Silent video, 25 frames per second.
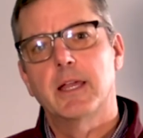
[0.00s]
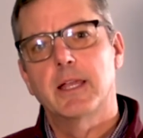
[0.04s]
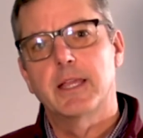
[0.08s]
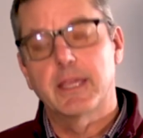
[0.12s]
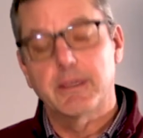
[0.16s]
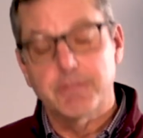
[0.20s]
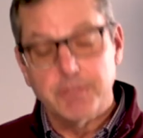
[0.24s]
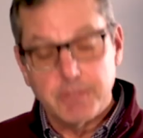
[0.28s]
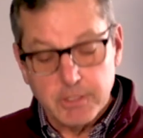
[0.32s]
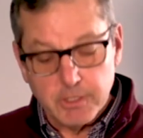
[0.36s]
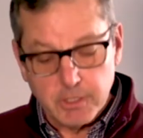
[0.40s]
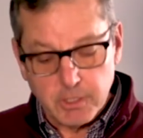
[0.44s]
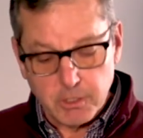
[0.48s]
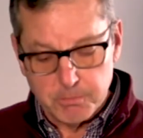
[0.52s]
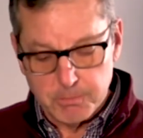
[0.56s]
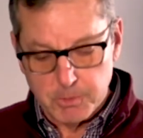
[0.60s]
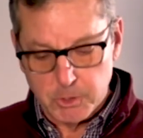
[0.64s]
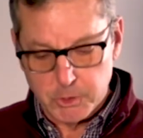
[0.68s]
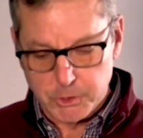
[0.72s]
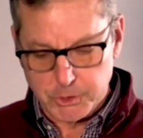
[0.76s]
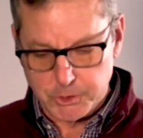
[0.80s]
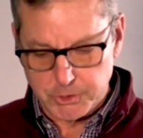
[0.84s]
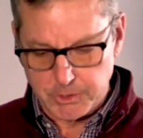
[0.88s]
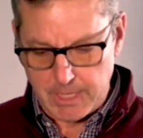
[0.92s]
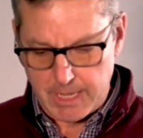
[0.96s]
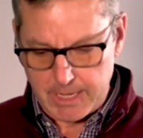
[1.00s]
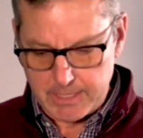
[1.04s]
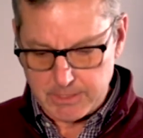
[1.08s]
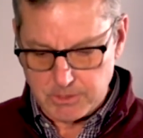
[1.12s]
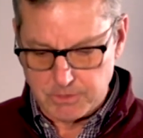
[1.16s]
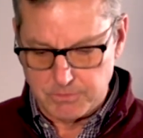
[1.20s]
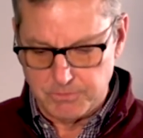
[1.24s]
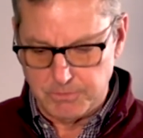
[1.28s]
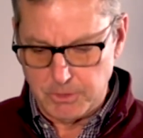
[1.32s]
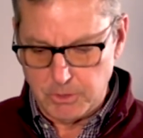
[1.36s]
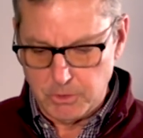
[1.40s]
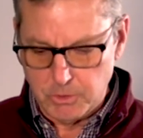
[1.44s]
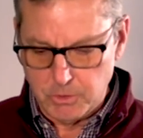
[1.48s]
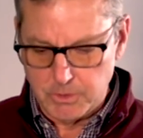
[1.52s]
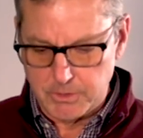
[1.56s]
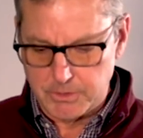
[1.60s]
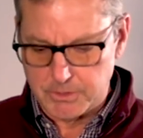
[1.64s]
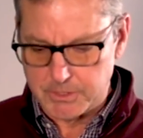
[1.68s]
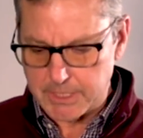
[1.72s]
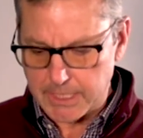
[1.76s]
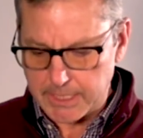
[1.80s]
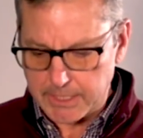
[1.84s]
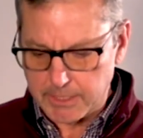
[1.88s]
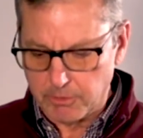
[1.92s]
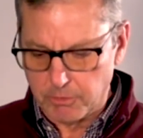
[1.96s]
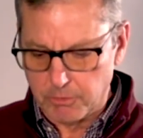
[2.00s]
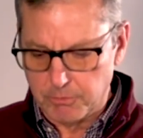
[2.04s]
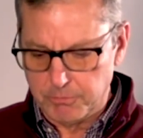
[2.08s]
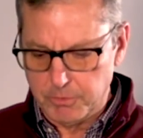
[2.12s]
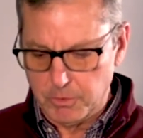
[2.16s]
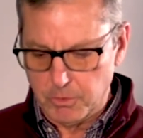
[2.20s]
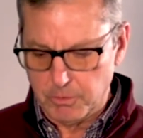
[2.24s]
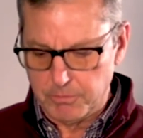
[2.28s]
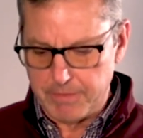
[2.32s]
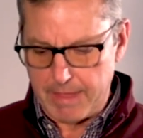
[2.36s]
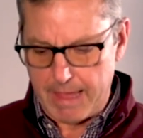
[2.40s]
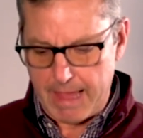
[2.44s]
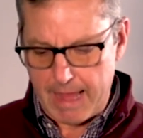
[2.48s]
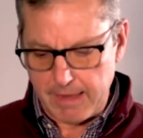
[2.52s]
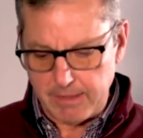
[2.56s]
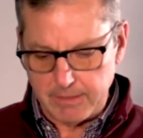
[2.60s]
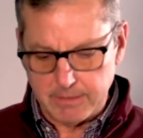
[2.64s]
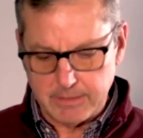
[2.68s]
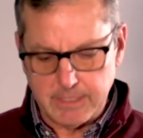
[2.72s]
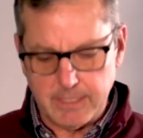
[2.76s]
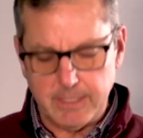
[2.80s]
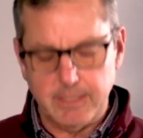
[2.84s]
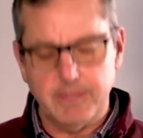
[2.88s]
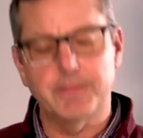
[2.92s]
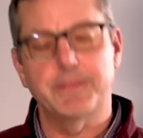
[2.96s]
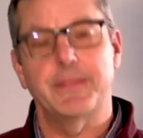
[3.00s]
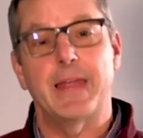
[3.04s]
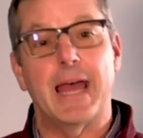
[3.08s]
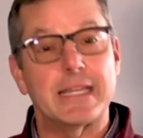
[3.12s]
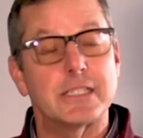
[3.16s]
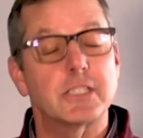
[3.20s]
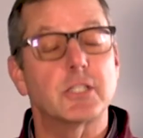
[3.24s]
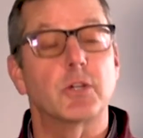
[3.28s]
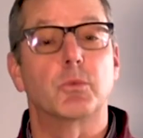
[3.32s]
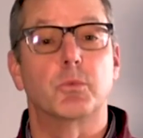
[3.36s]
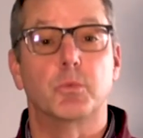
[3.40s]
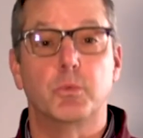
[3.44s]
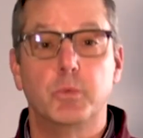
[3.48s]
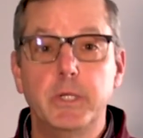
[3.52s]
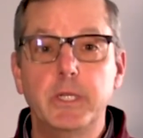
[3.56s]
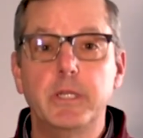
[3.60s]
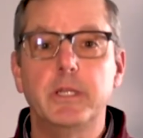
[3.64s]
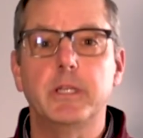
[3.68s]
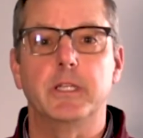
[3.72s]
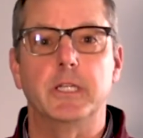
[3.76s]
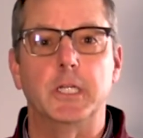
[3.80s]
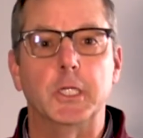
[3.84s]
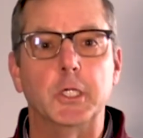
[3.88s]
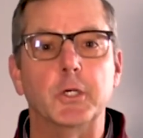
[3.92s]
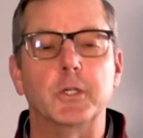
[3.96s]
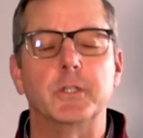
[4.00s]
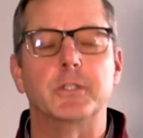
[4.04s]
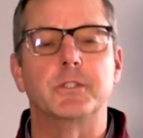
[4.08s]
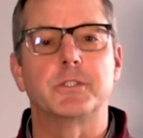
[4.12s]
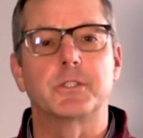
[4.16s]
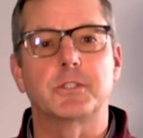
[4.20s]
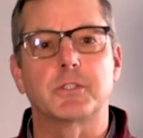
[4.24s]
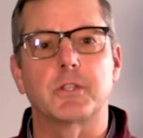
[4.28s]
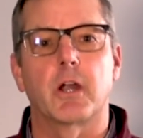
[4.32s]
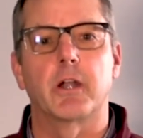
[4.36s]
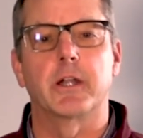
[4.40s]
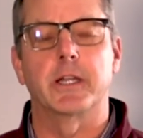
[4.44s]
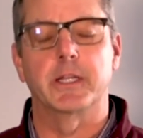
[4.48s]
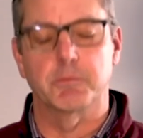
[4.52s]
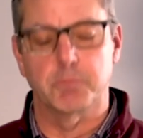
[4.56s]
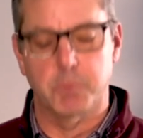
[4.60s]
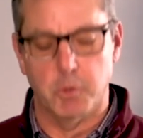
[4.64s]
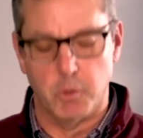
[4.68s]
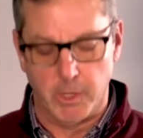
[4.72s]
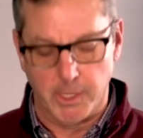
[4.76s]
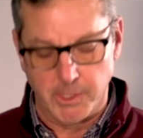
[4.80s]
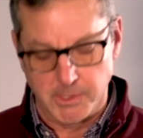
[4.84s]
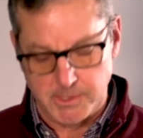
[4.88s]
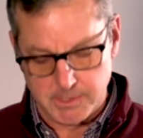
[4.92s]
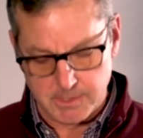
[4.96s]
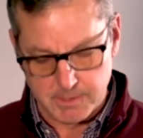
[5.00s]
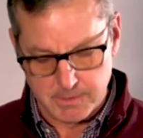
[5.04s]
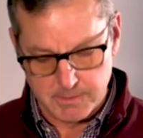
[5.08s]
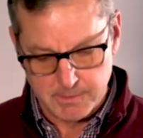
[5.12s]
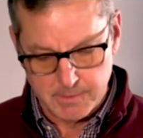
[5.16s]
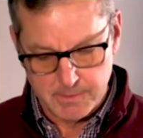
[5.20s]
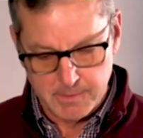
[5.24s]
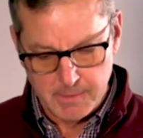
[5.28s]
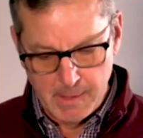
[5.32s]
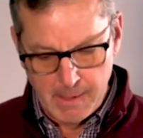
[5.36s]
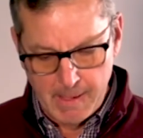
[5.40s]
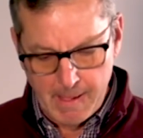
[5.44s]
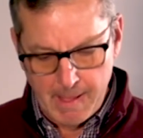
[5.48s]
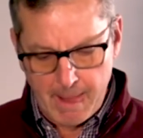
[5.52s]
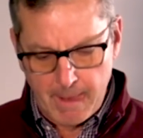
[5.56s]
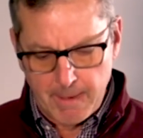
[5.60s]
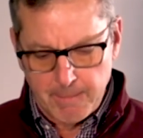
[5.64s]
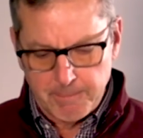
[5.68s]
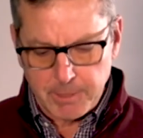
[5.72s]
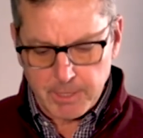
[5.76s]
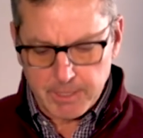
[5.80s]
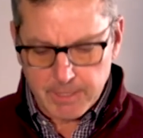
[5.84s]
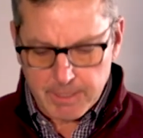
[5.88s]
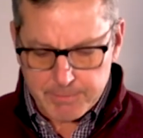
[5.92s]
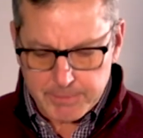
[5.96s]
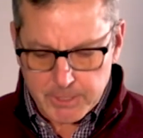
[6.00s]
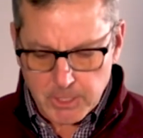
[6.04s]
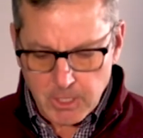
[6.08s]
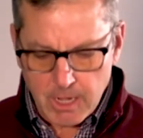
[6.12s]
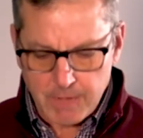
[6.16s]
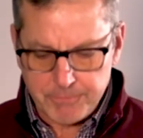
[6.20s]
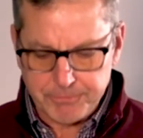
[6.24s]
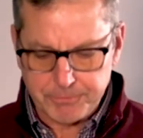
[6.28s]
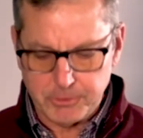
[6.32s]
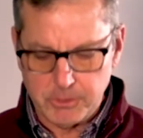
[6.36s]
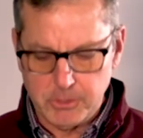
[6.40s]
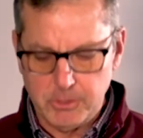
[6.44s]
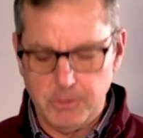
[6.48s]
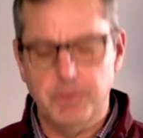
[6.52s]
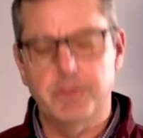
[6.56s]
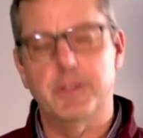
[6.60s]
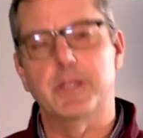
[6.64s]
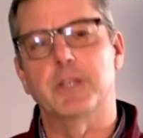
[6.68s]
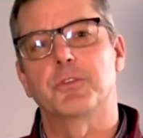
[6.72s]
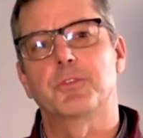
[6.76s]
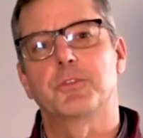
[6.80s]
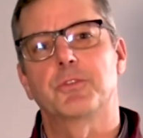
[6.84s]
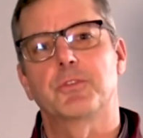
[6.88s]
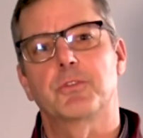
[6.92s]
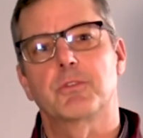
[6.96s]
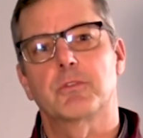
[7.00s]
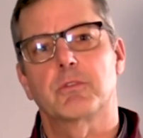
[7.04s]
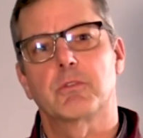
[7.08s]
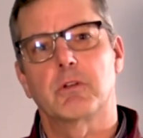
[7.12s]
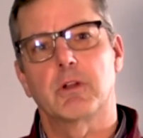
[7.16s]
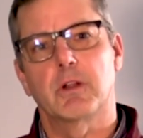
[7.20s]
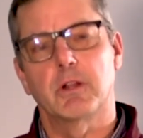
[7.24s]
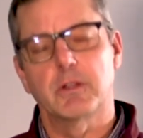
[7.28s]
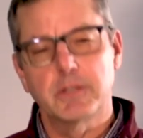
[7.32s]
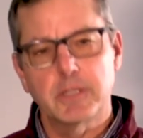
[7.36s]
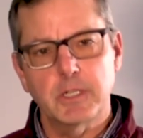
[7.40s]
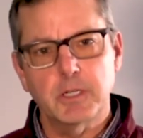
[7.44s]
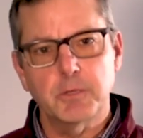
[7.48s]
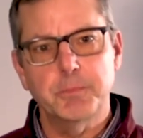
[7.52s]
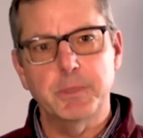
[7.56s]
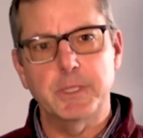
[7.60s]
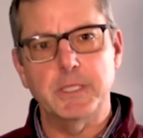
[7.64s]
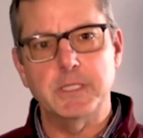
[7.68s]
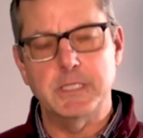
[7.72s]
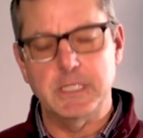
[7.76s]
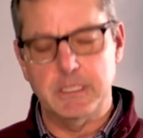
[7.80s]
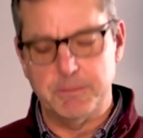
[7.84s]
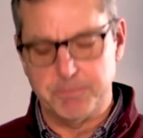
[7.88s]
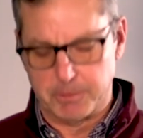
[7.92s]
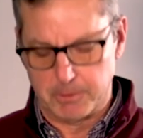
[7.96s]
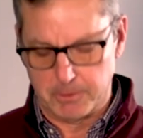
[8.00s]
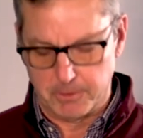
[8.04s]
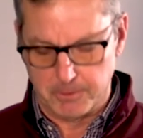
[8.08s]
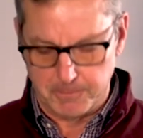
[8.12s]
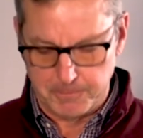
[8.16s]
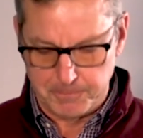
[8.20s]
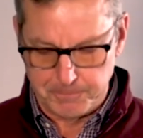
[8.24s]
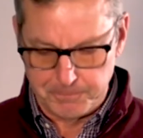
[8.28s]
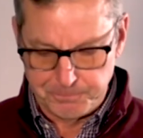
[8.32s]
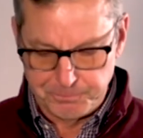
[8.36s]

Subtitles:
Given the commercialized view and secular view of the holiday, that's a really good starting point. But let me offer you this, a little bit deeper.